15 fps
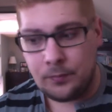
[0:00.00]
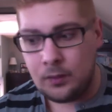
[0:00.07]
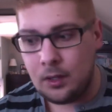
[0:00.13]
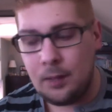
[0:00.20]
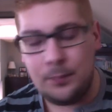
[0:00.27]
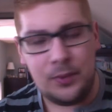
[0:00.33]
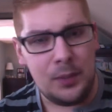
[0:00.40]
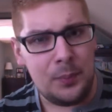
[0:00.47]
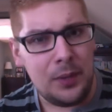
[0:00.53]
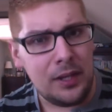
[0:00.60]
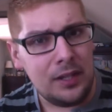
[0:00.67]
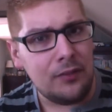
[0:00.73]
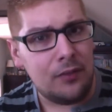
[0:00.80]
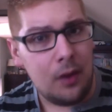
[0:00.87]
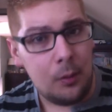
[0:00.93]
I'm
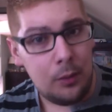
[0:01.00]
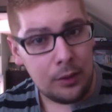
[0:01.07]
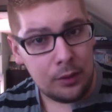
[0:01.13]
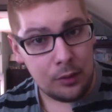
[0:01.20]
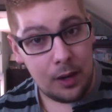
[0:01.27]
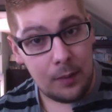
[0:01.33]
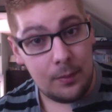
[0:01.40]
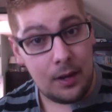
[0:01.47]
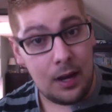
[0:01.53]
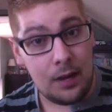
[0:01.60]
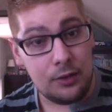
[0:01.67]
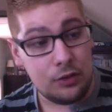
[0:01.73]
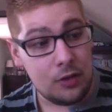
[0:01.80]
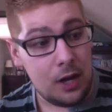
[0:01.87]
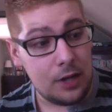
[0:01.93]
debating if I want to go grab it out
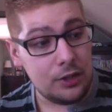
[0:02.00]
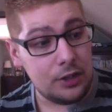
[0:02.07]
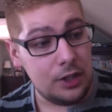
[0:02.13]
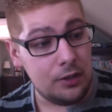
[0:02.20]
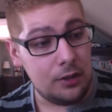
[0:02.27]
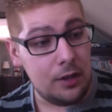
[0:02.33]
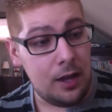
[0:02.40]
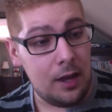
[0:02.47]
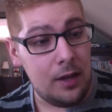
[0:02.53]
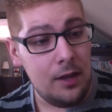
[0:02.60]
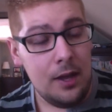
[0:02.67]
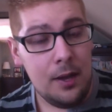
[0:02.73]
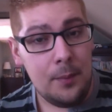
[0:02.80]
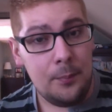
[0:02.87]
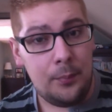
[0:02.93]
of the trash can or not,
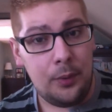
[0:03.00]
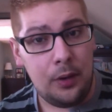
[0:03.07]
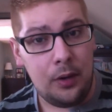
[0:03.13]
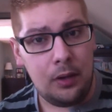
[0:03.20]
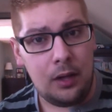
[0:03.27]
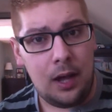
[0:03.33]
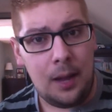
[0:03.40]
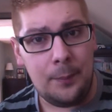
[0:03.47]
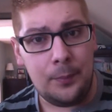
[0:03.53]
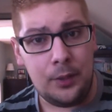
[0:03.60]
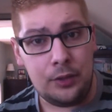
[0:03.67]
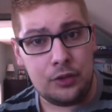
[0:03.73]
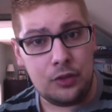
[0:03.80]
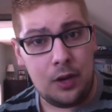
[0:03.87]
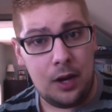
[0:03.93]
but I'm
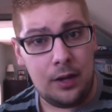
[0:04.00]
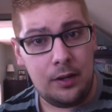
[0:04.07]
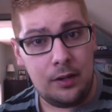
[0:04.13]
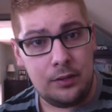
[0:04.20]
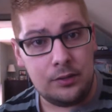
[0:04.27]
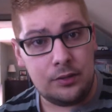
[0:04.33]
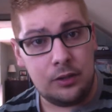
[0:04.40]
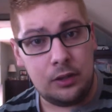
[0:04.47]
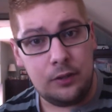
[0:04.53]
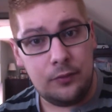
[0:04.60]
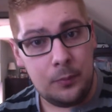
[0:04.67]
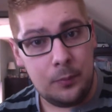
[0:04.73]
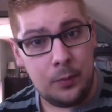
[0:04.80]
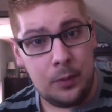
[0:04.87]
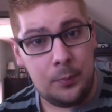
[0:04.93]
gonna try to insert
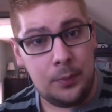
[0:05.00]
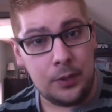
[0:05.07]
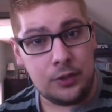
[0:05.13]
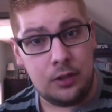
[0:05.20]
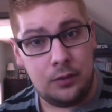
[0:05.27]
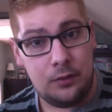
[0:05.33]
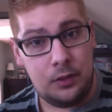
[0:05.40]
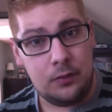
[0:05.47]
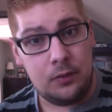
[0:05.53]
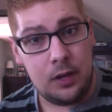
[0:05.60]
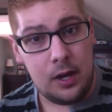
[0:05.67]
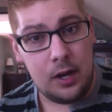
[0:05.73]
a picture of it right